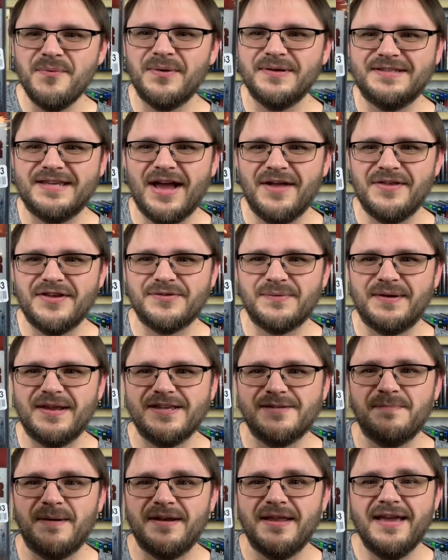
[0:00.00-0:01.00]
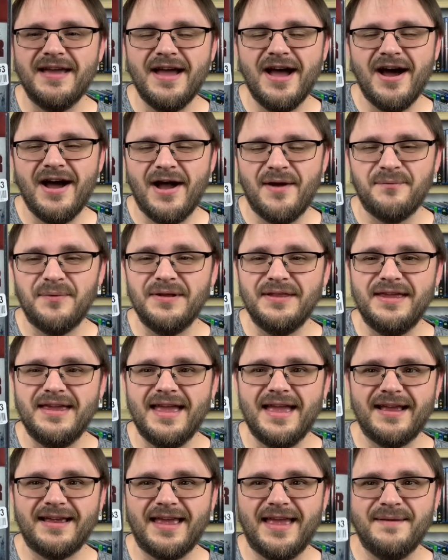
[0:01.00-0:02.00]
we'll see how this one is, but I'm really
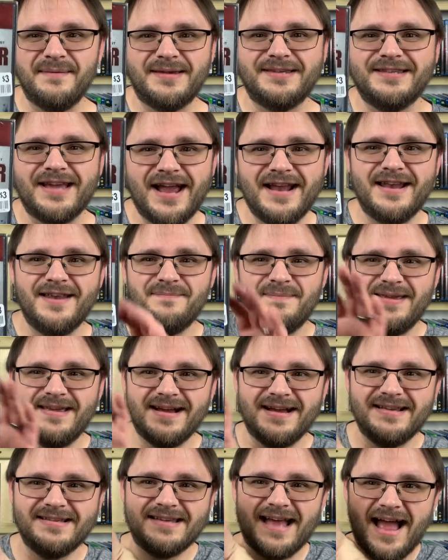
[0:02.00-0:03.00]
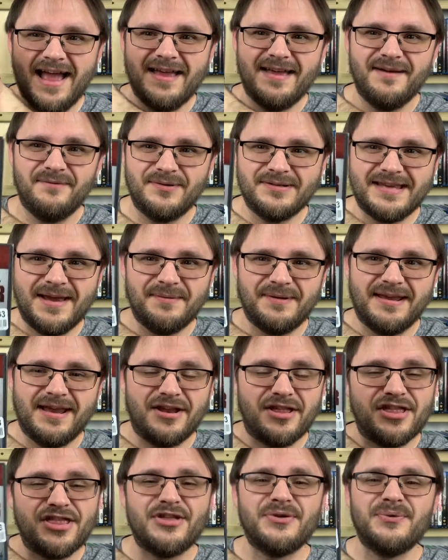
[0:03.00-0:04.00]
excited because I was able to
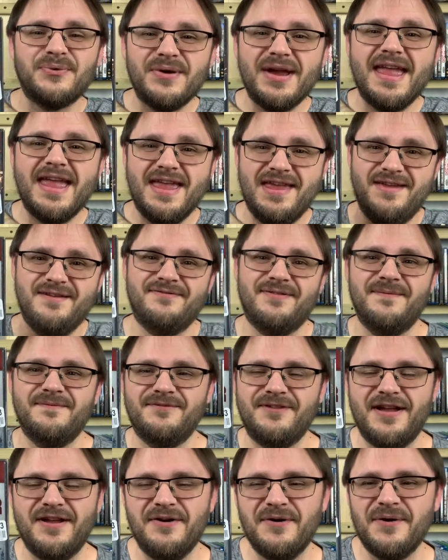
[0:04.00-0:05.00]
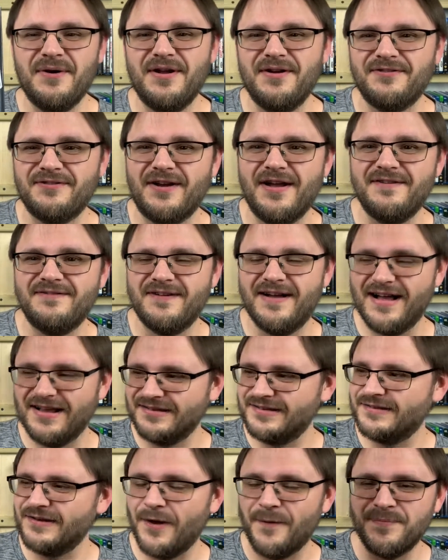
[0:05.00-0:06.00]
get three from Fangoria Fright
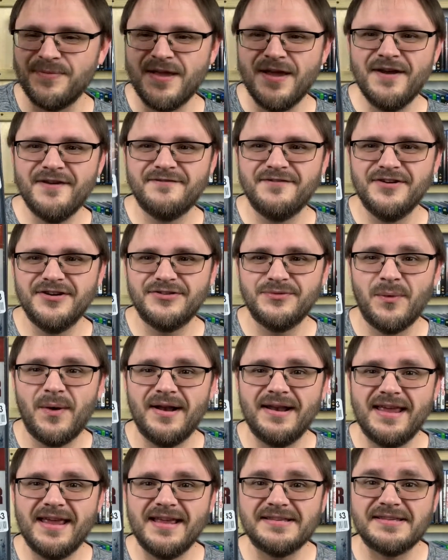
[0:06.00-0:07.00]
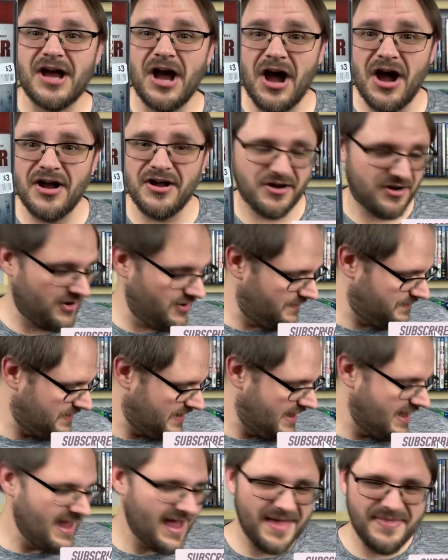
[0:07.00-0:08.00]
Fest. So first one is Hunger.
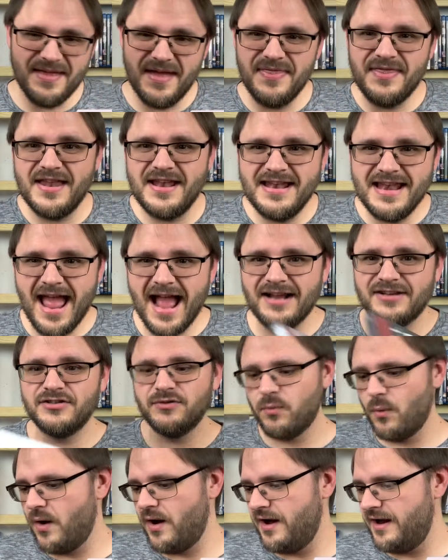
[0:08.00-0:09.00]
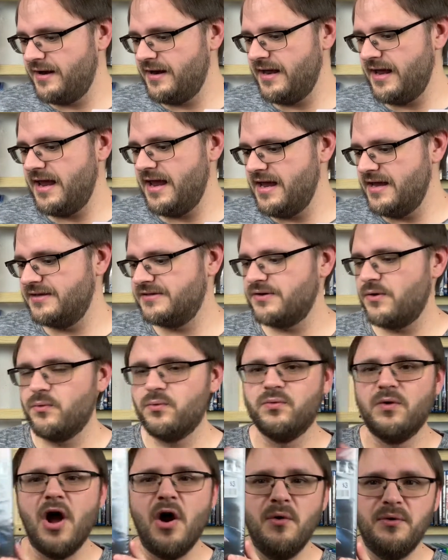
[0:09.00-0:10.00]
And then the next one is
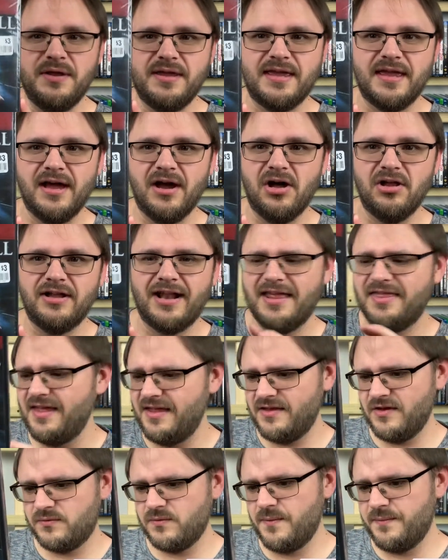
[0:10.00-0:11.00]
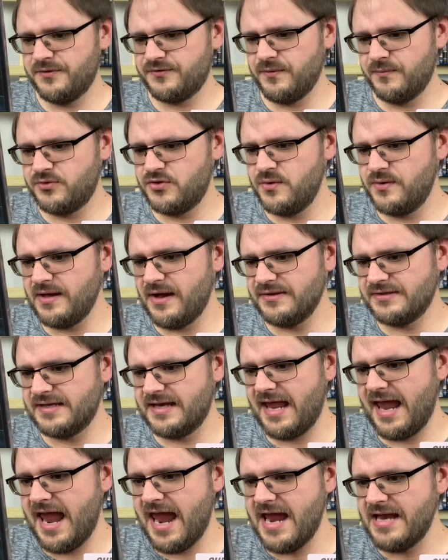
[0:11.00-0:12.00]
Roadkill. And I think this one was from
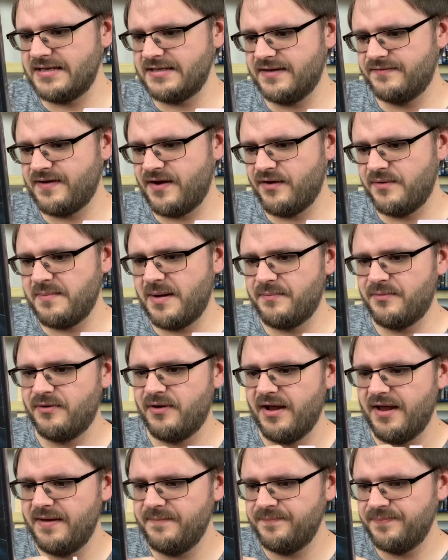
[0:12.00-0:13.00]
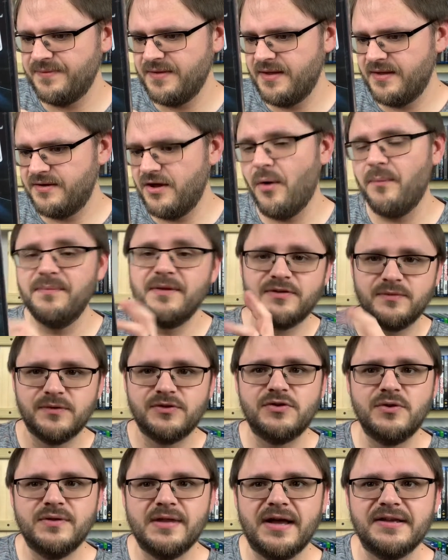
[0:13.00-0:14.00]
2008, if I remember right. Nope, this was
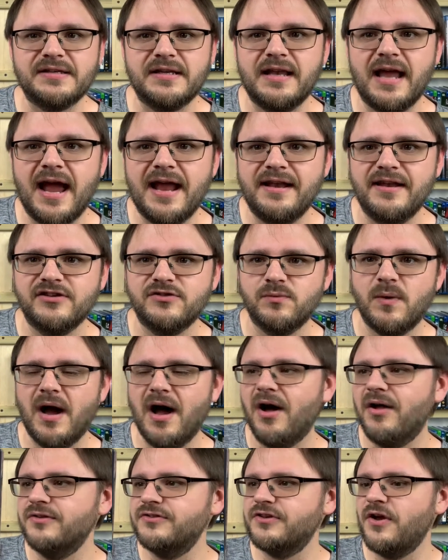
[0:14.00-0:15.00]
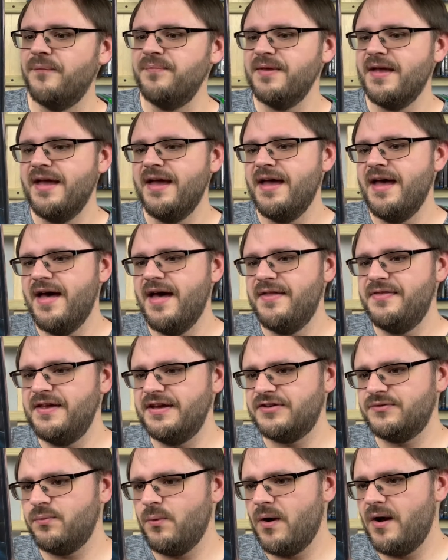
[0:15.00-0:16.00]
2009 as well. So
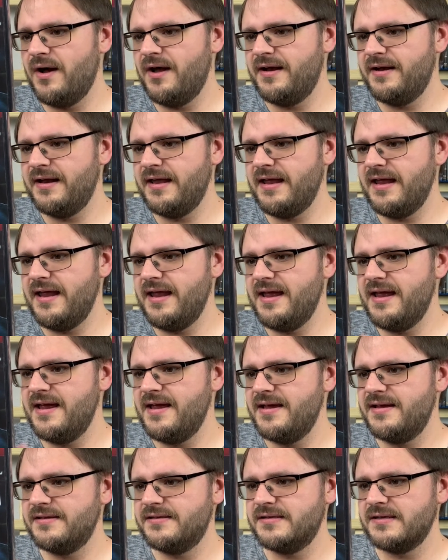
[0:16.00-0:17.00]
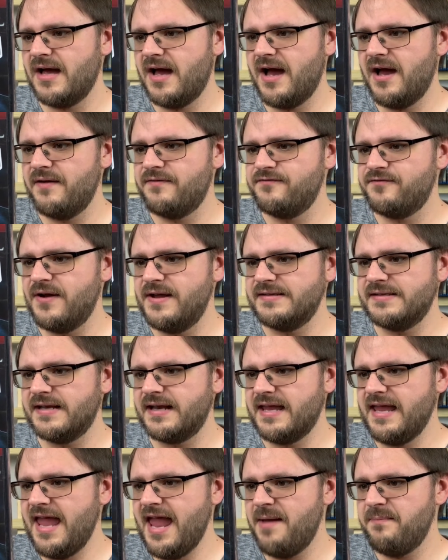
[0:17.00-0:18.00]
this one is friends on
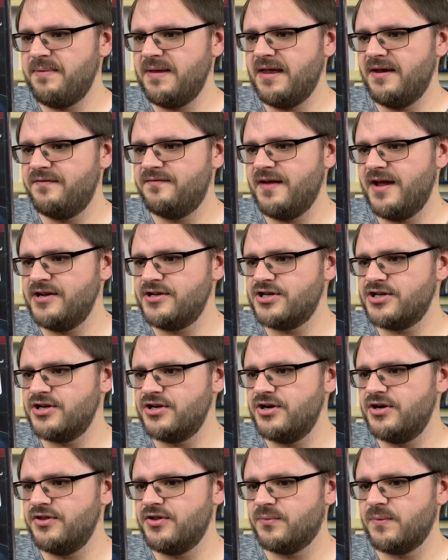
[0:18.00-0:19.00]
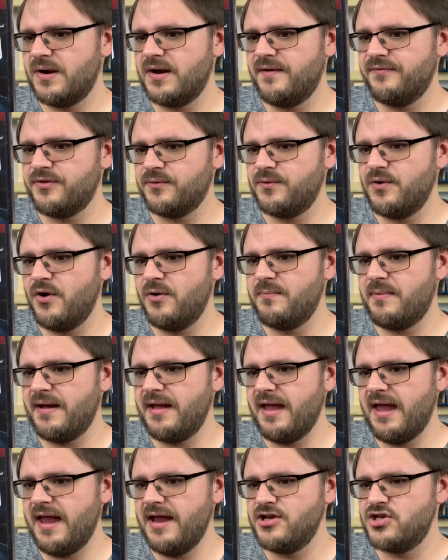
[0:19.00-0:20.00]
a camping adventure. They're run off the road
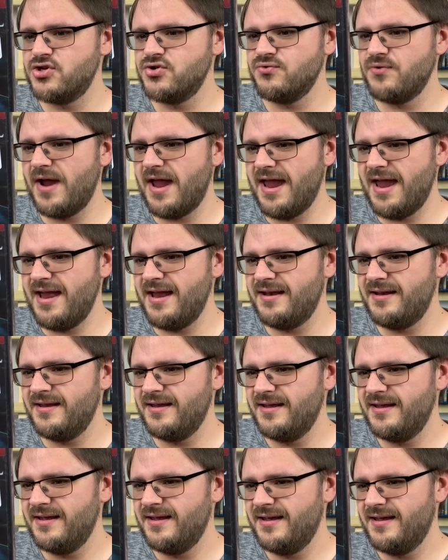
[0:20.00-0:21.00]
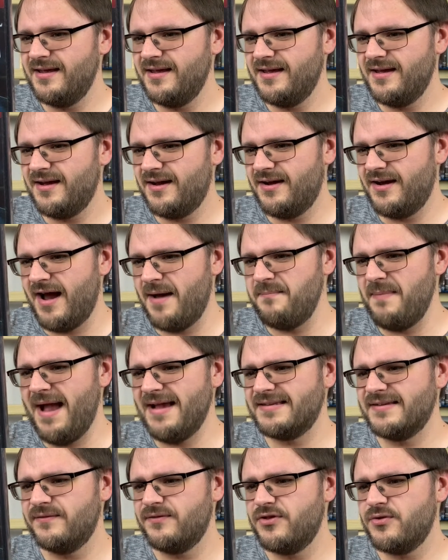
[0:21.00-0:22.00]
by a train, a
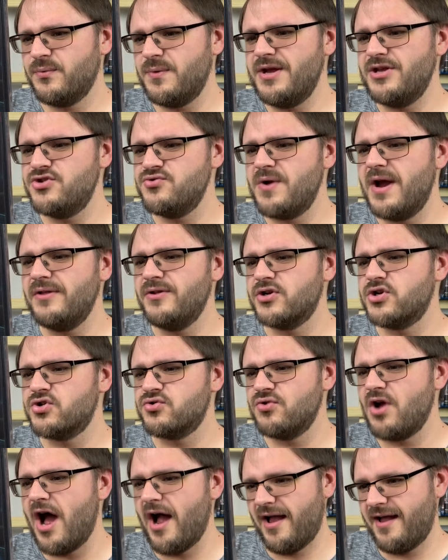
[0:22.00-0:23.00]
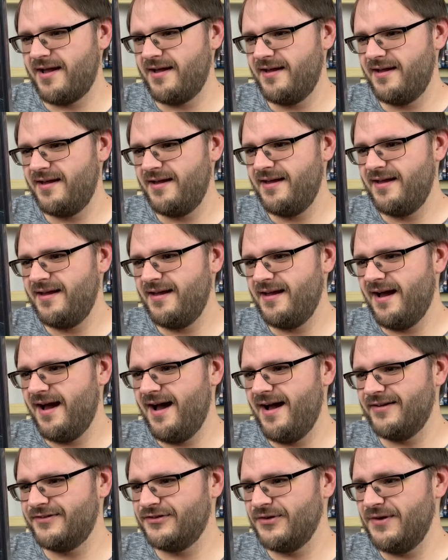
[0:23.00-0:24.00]
massive three-trailer truck.
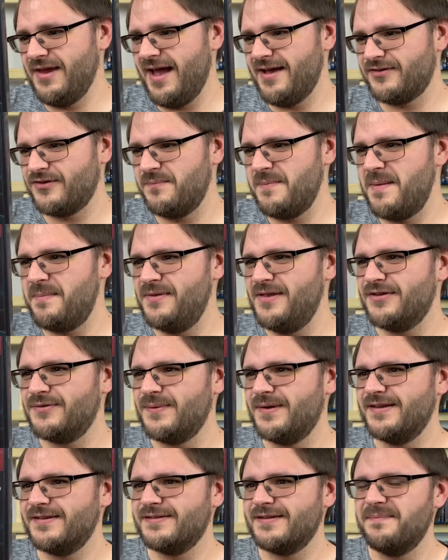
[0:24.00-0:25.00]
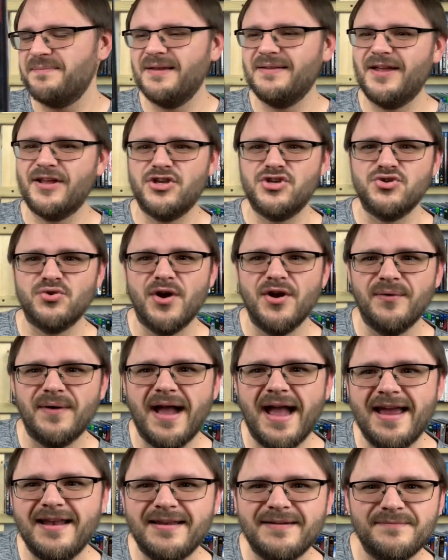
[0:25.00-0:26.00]
So yeah, so maybe this one is something like
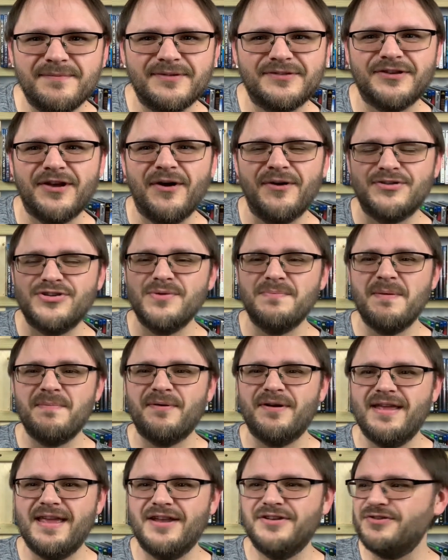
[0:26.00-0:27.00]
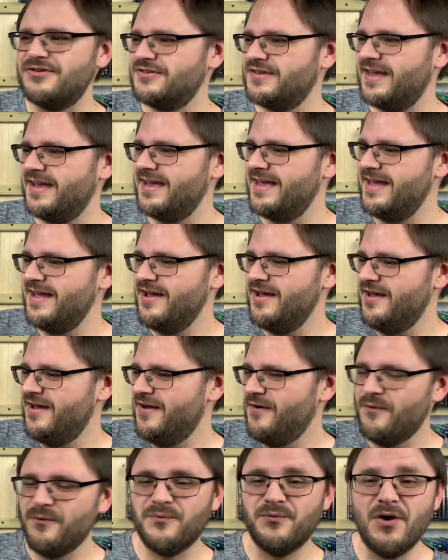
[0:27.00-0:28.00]
Joyride. So it should be pretty interesting.
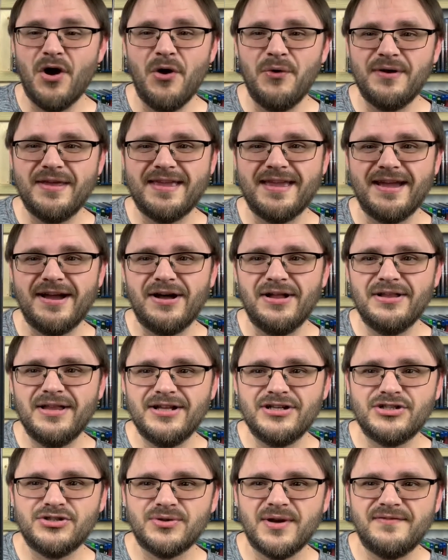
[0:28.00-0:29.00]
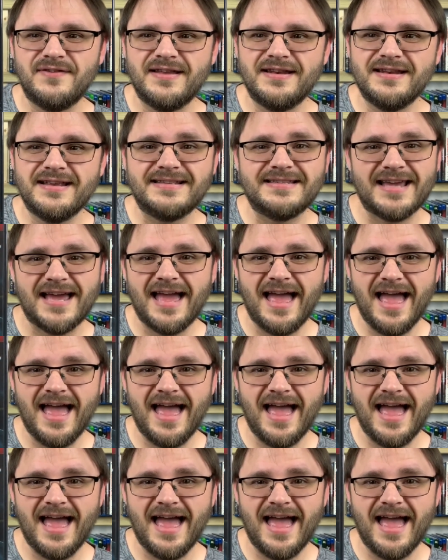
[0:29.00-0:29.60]
Roadkill, Driven to